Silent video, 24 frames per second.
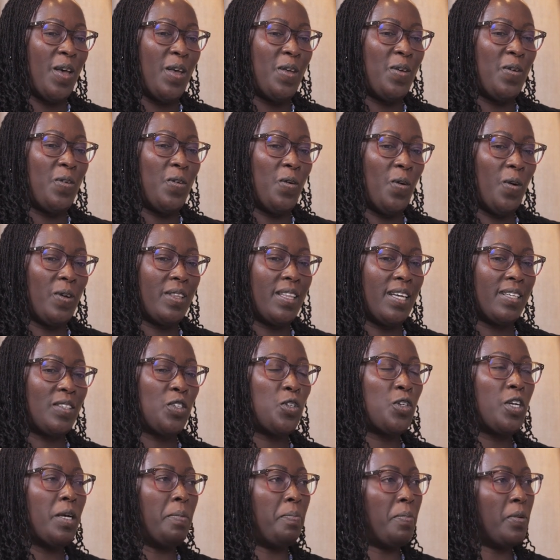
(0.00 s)
you know, the
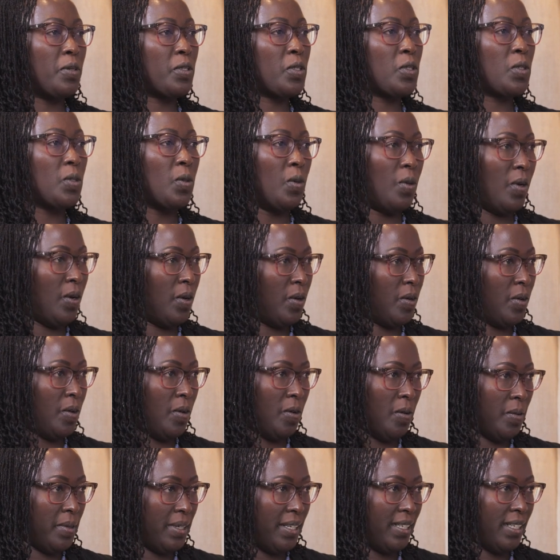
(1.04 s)
trip was so long
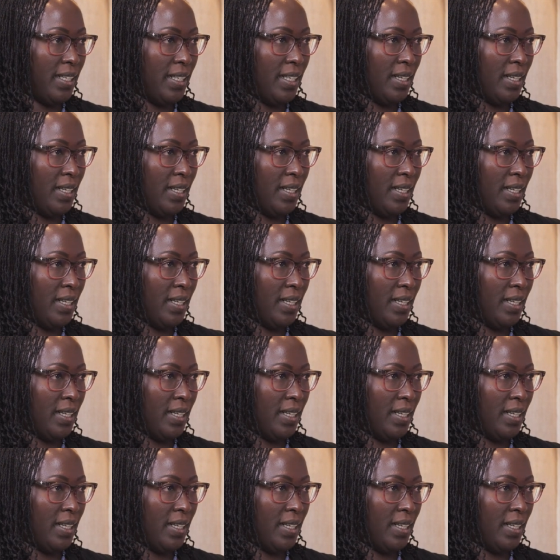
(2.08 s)
going,